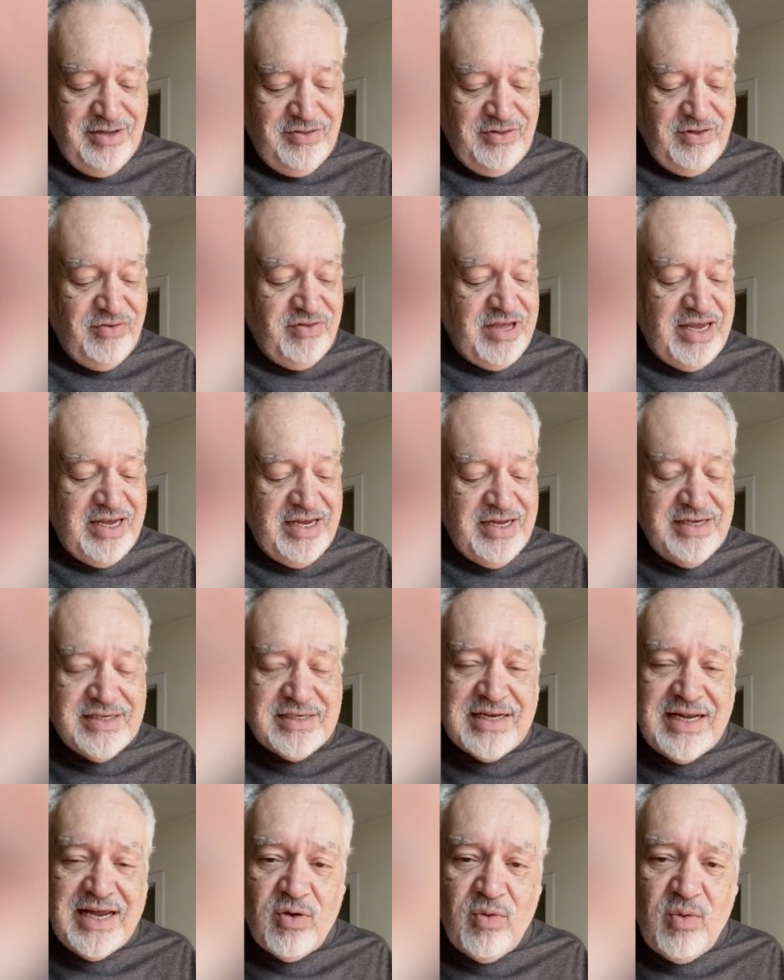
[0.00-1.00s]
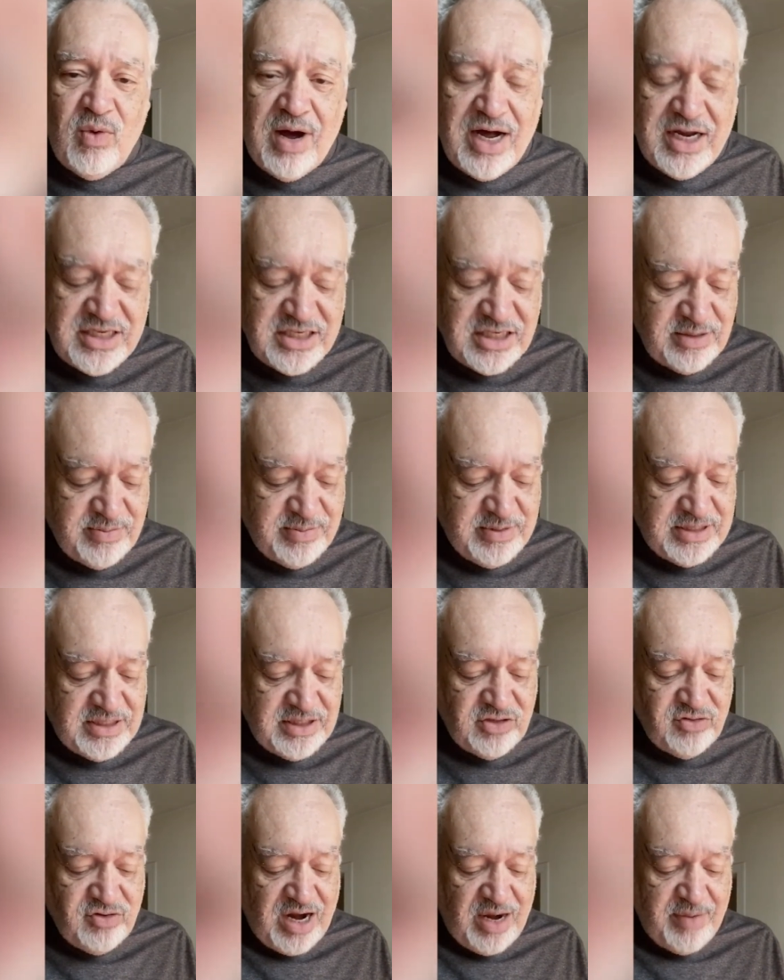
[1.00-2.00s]
Though they hissed like wasps
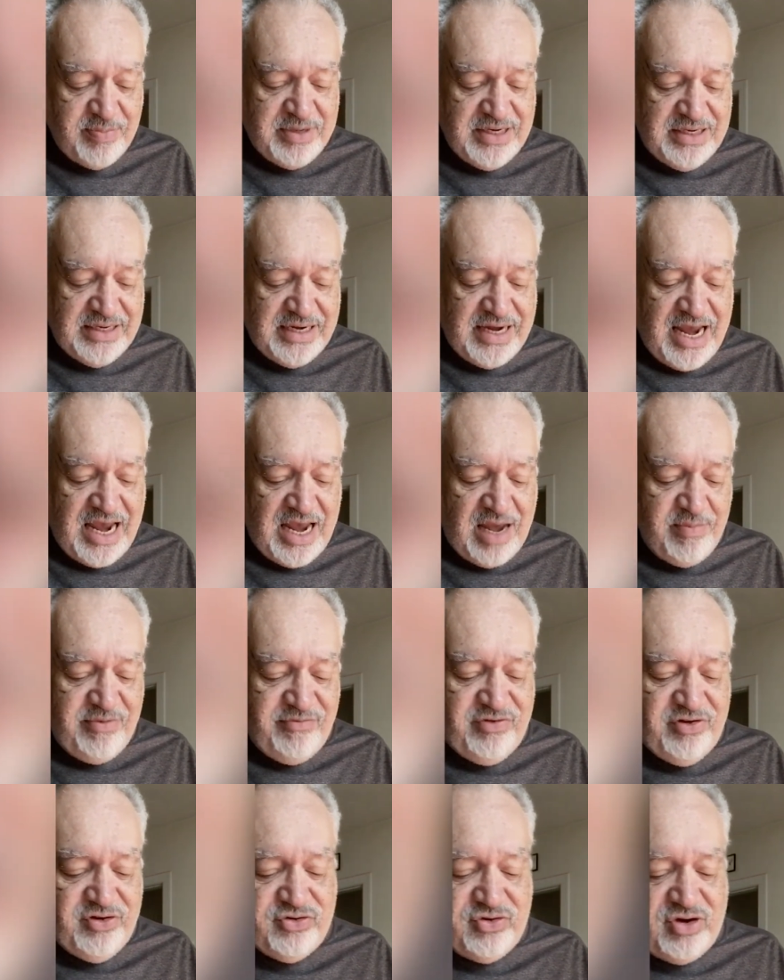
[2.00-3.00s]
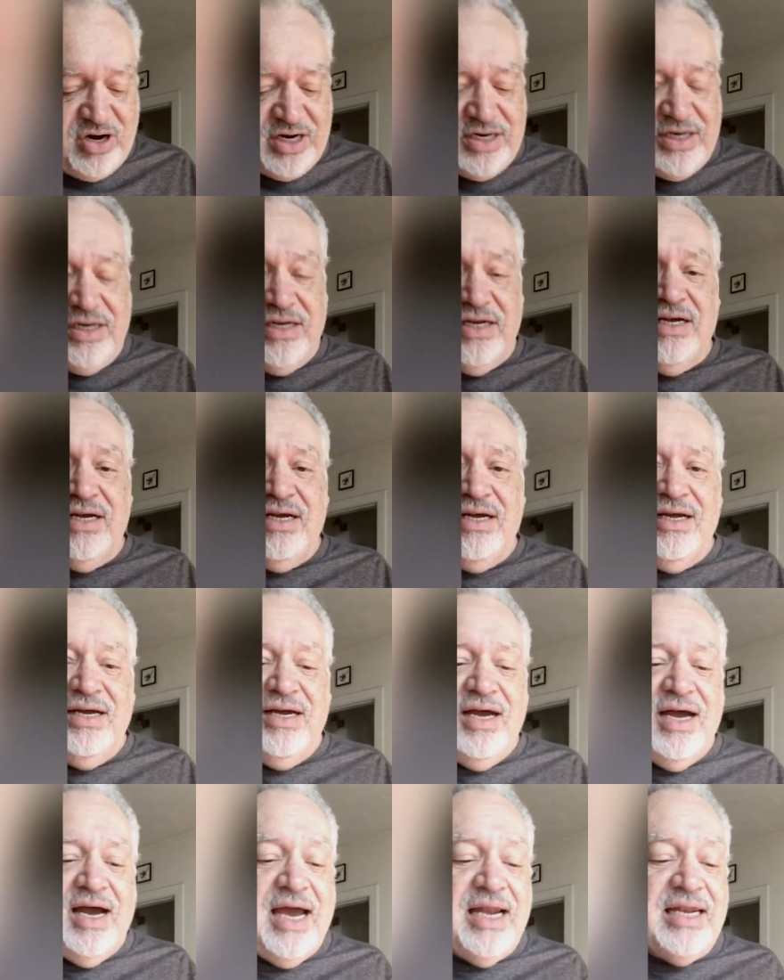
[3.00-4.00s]
trapped in the cab of the truck,
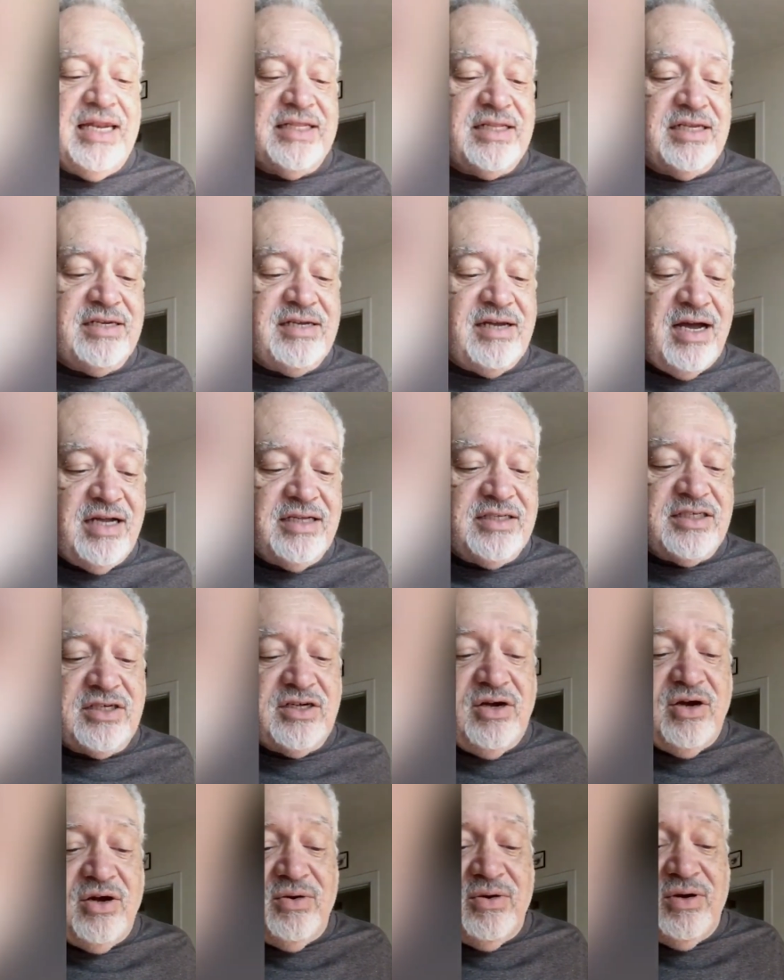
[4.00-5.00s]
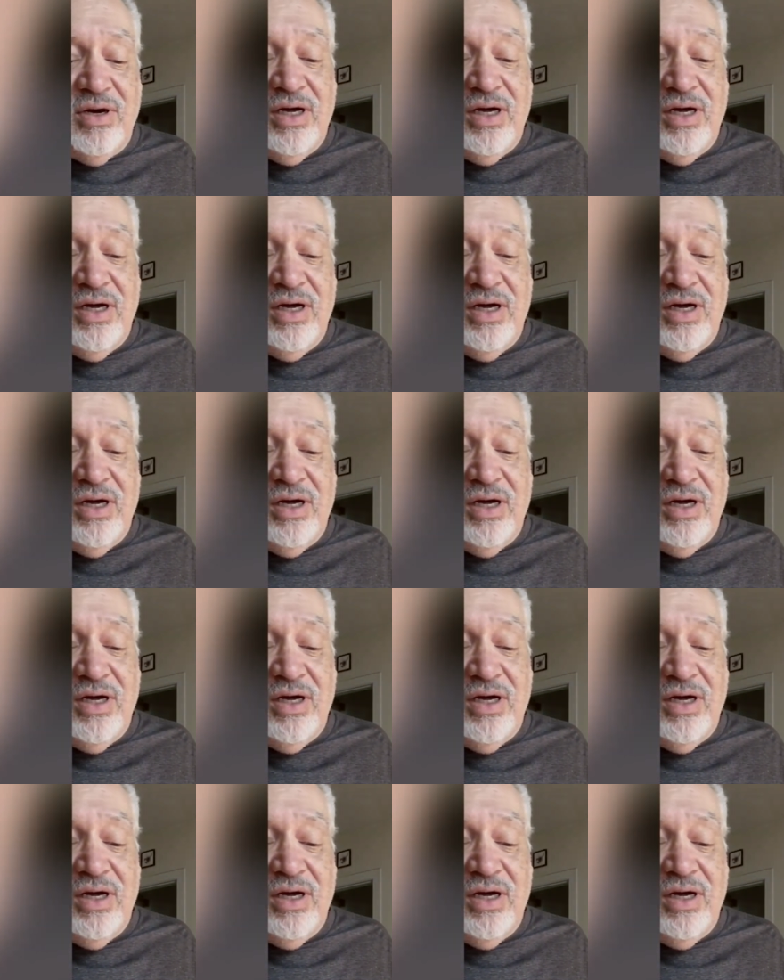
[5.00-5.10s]
I let the taunts go.